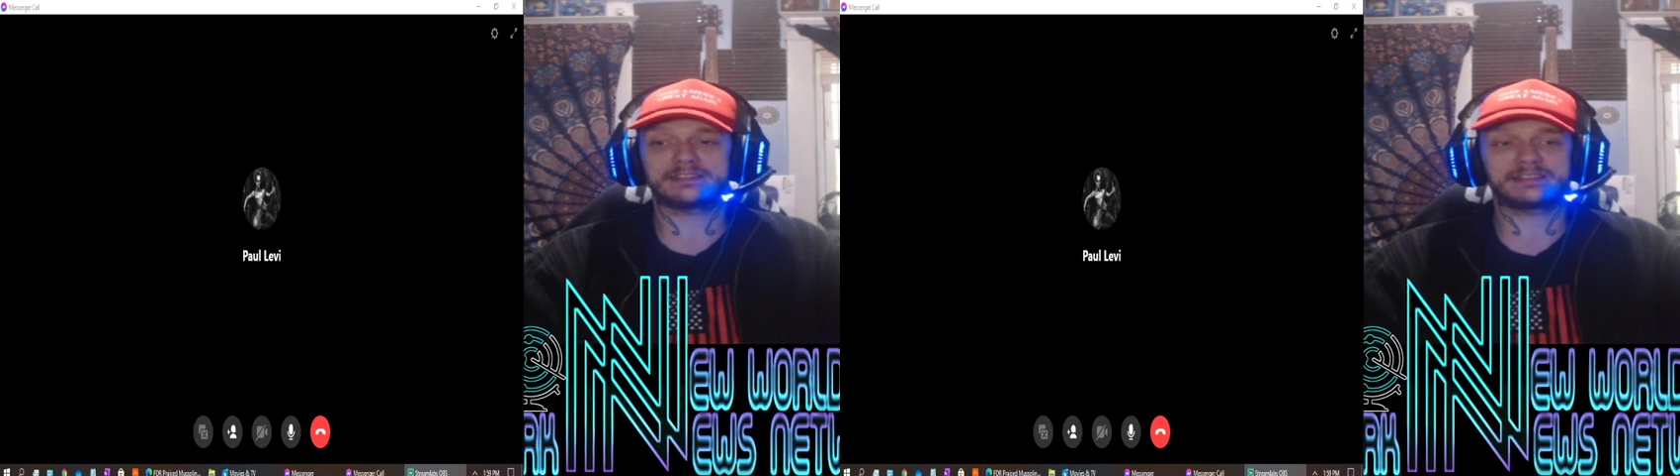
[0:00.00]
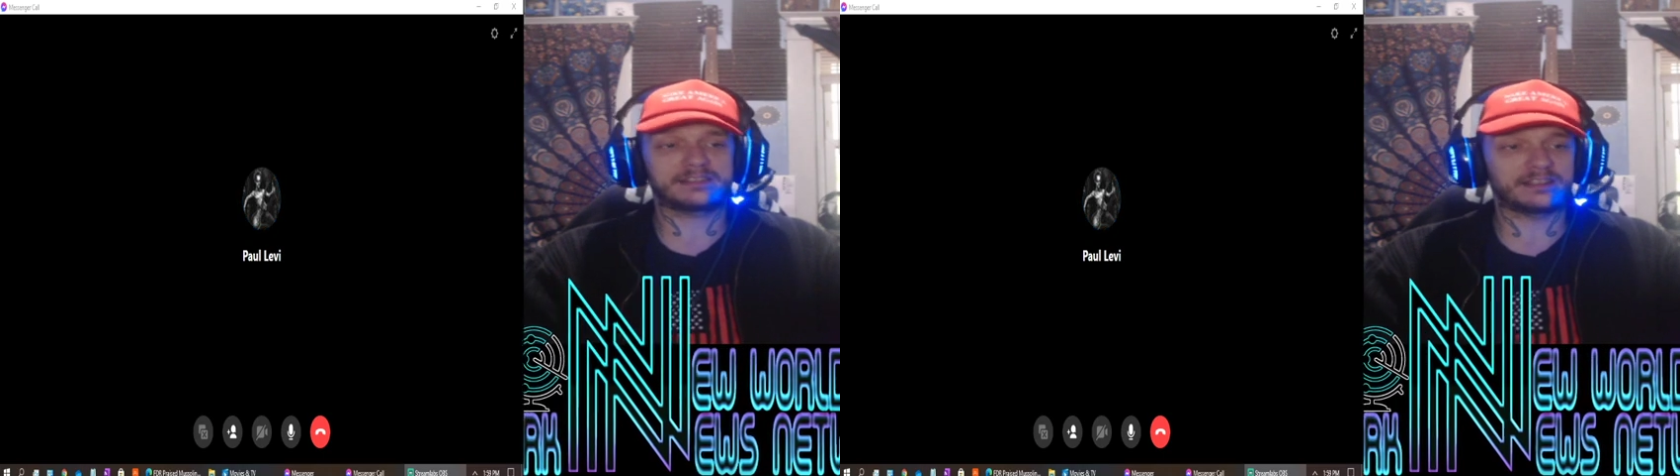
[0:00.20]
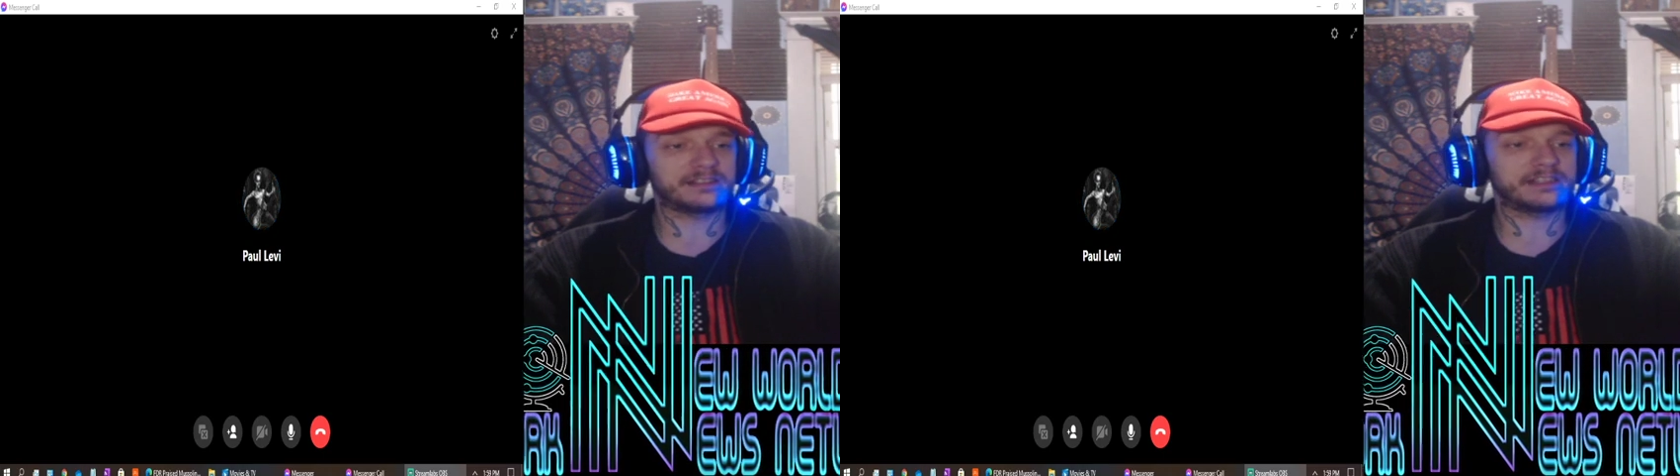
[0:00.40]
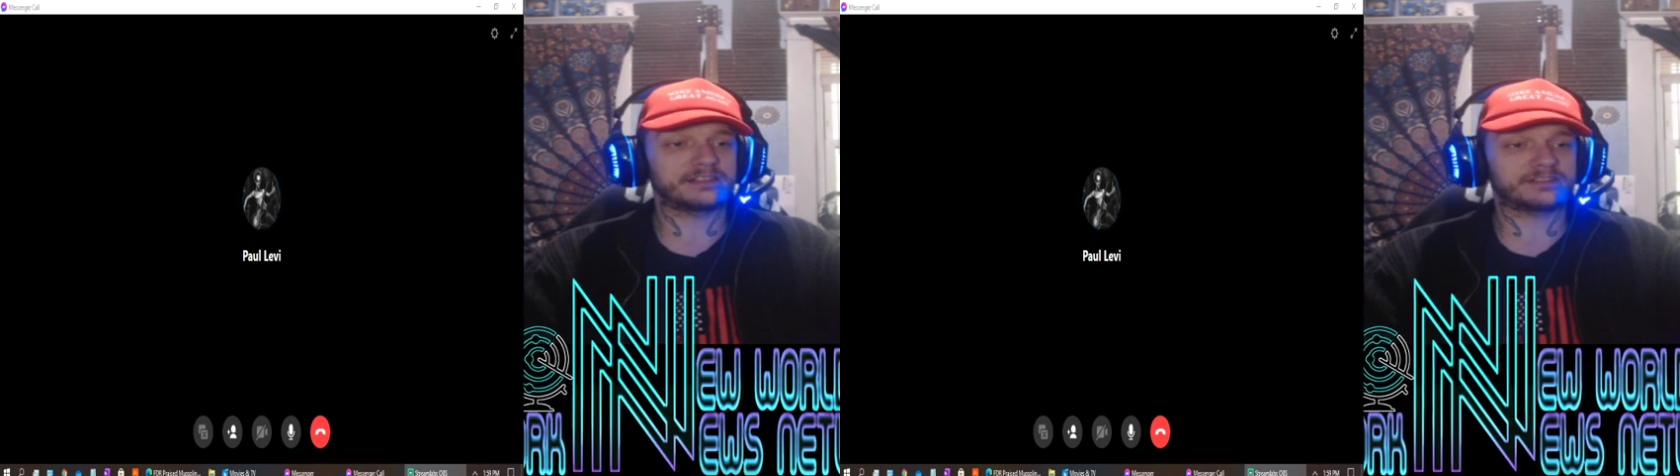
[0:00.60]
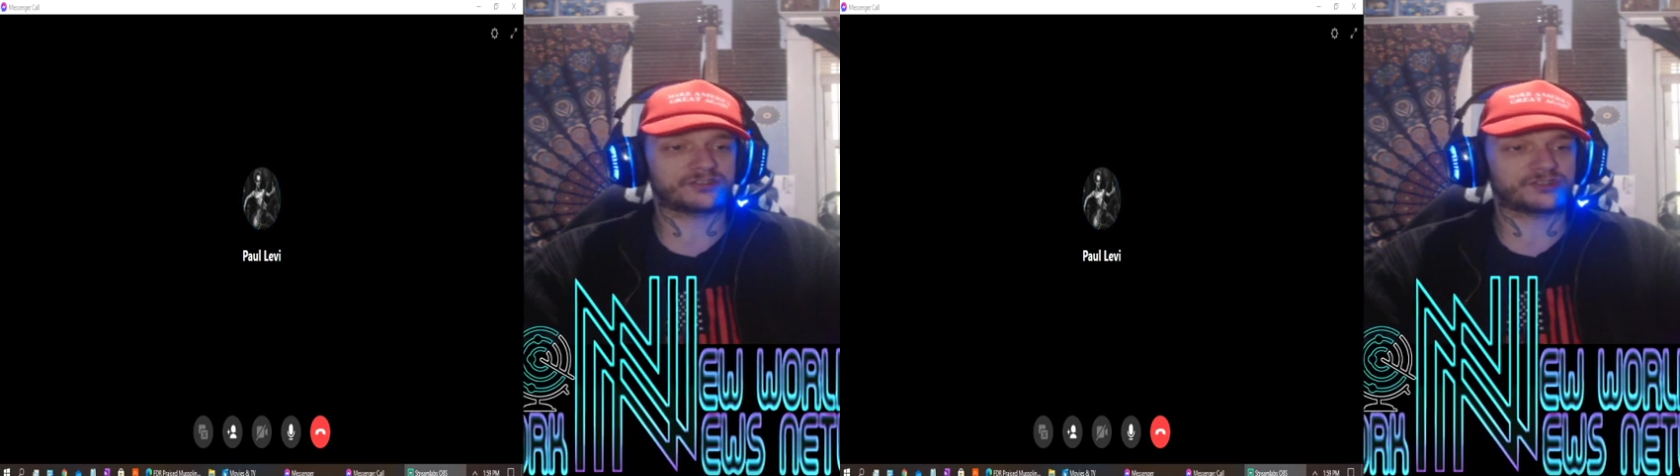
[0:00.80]

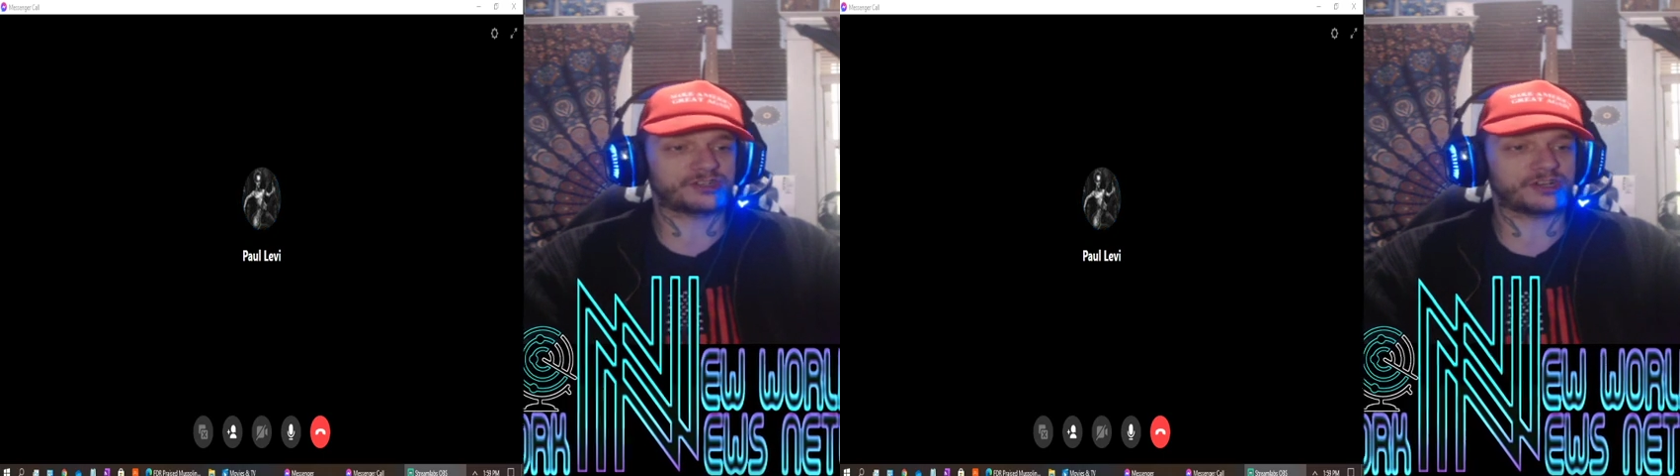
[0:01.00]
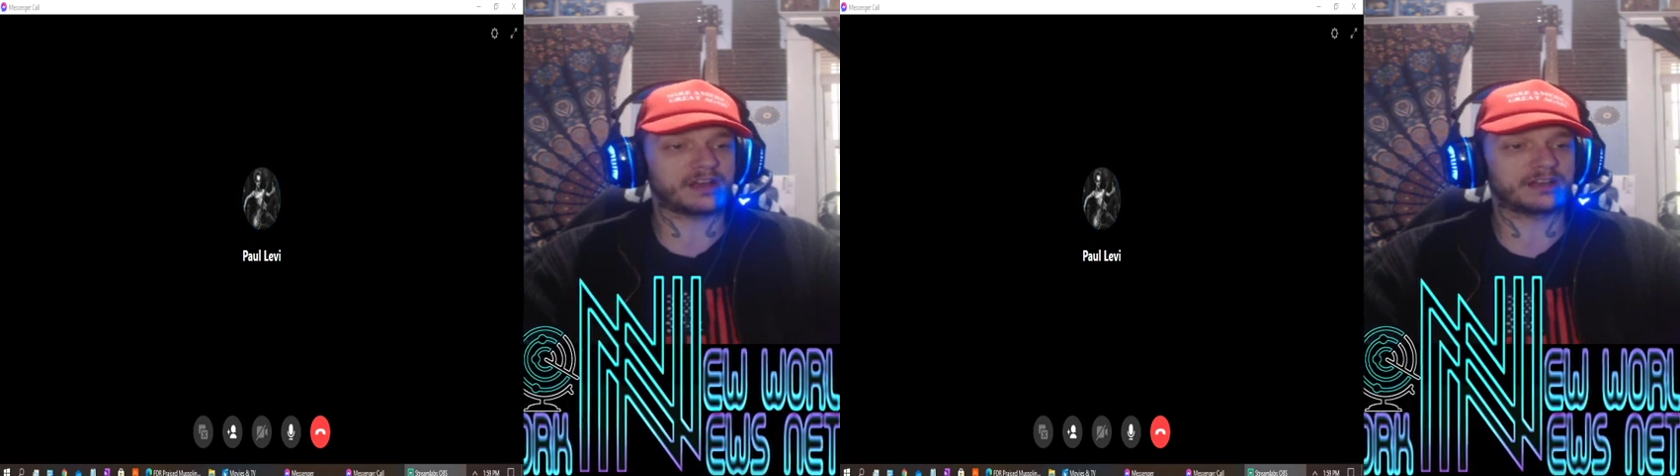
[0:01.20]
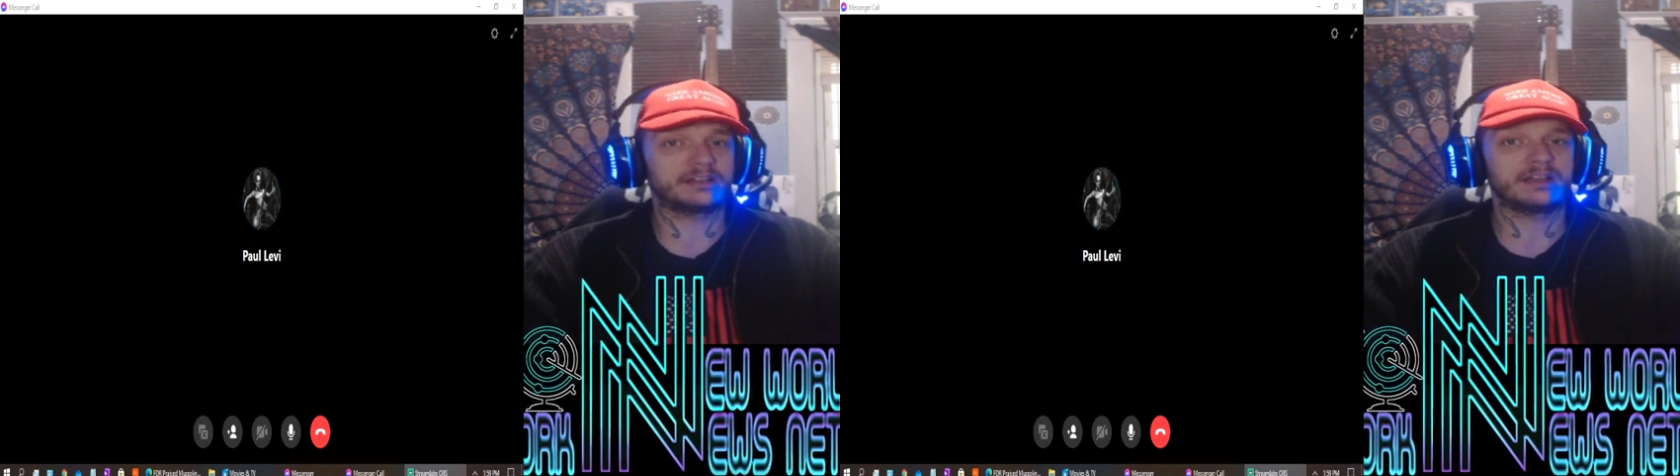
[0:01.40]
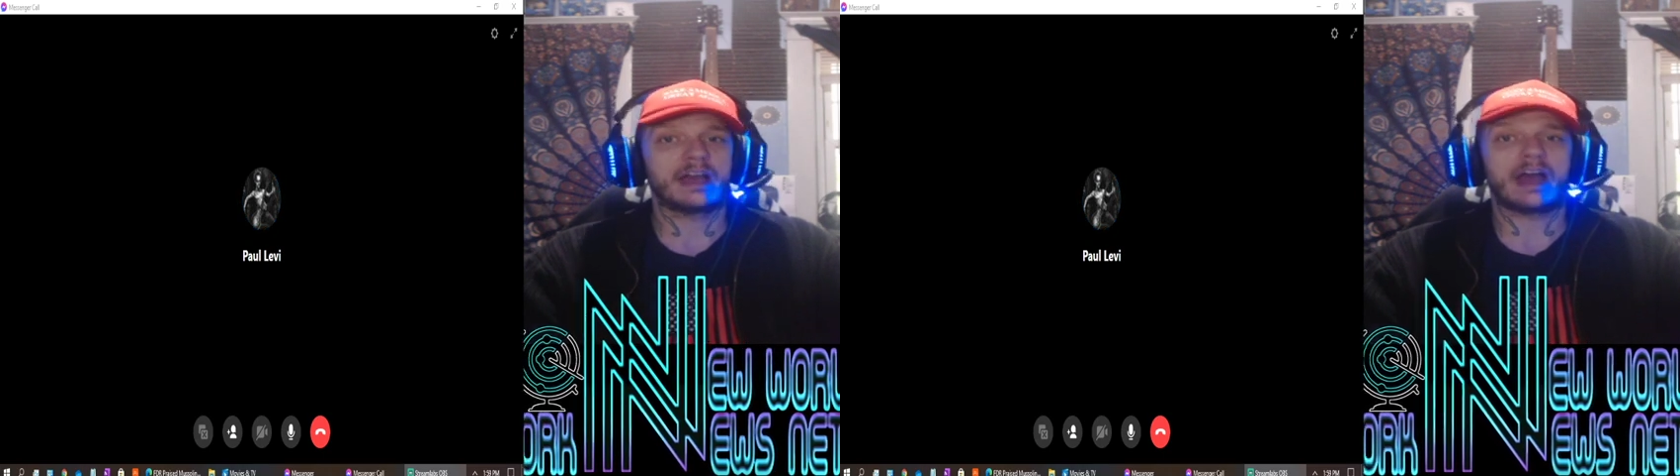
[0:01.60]
silliest shit,